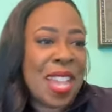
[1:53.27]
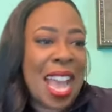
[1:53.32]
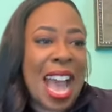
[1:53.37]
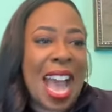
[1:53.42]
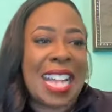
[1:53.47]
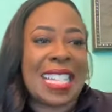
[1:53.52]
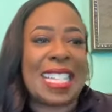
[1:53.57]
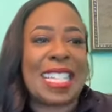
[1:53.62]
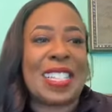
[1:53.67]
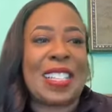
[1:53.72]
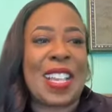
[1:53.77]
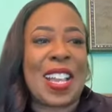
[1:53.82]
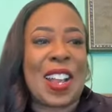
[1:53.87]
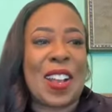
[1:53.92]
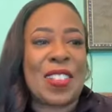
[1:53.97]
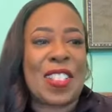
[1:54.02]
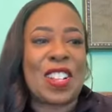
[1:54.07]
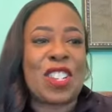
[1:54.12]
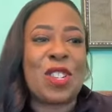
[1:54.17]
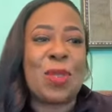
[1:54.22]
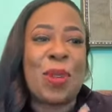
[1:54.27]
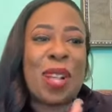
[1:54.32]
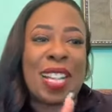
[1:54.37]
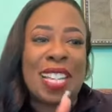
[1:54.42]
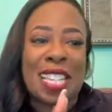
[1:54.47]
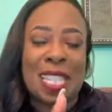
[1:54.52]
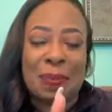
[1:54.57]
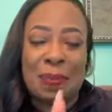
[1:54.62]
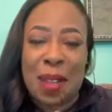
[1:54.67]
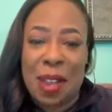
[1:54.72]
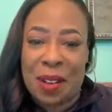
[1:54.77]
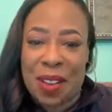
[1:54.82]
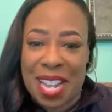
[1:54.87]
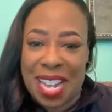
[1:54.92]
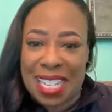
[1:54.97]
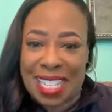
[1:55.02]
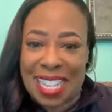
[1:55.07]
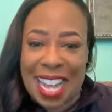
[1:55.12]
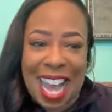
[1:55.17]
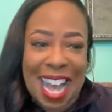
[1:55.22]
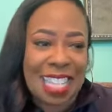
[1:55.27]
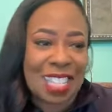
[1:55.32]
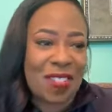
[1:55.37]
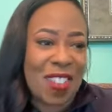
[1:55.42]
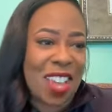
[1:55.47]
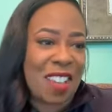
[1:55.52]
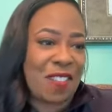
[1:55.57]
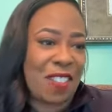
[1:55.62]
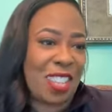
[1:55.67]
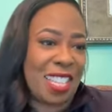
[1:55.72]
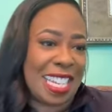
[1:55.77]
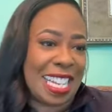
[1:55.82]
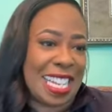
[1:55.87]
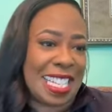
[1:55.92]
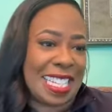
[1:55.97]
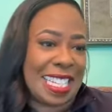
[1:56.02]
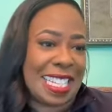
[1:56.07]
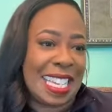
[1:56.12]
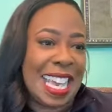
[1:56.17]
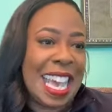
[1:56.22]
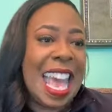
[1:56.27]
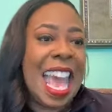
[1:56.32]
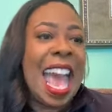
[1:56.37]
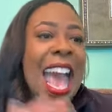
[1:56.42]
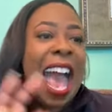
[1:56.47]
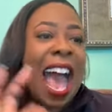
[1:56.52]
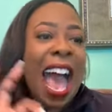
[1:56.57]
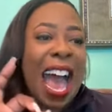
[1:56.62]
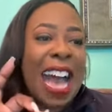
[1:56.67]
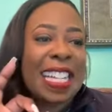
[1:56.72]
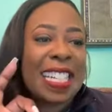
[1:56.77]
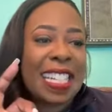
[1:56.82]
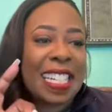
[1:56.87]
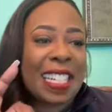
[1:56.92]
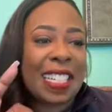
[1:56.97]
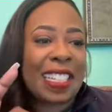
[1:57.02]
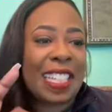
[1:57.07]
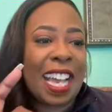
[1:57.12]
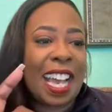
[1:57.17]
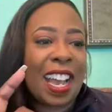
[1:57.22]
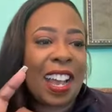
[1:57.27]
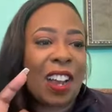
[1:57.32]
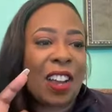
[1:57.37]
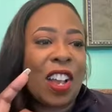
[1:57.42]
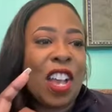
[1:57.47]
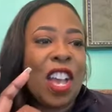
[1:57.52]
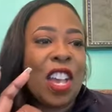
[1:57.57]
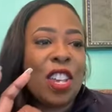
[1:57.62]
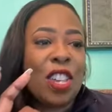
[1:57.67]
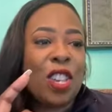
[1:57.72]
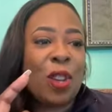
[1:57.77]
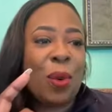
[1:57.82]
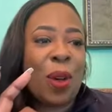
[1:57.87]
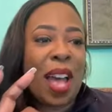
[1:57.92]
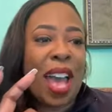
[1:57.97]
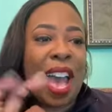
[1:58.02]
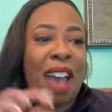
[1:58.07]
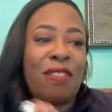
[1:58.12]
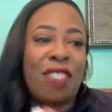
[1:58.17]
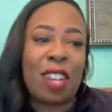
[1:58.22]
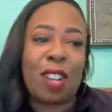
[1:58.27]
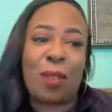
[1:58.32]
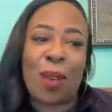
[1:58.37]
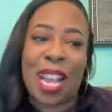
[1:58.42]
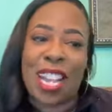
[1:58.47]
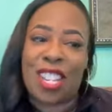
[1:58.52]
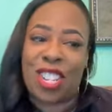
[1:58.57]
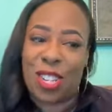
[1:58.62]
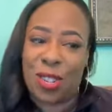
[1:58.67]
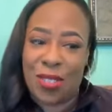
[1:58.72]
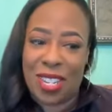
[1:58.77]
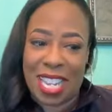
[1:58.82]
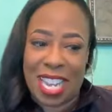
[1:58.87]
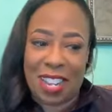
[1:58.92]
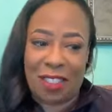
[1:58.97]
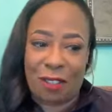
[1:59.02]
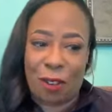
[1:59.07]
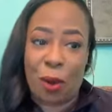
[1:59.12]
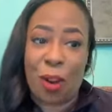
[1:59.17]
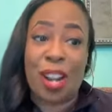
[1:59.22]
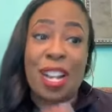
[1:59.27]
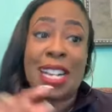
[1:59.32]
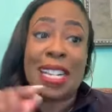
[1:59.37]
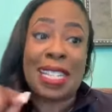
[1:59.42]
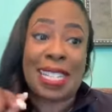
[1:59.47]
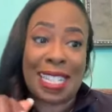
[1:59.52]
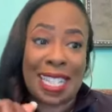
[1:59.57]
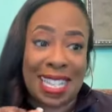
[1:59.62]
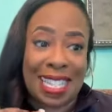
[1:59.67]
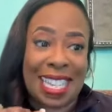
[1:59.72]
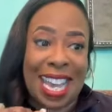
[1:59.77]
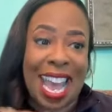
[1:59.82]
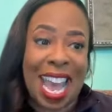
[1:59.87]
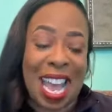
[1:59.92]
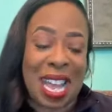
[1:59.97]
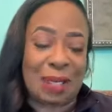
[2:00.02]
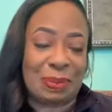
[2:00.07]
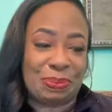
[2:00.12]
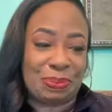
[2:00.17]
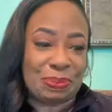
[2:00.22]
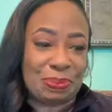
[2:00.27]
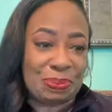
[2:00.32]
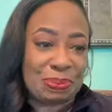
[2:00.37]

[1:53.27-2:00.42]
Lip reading: I declare that you will experience God's faithfulness. I declare you will have the grace you need for today.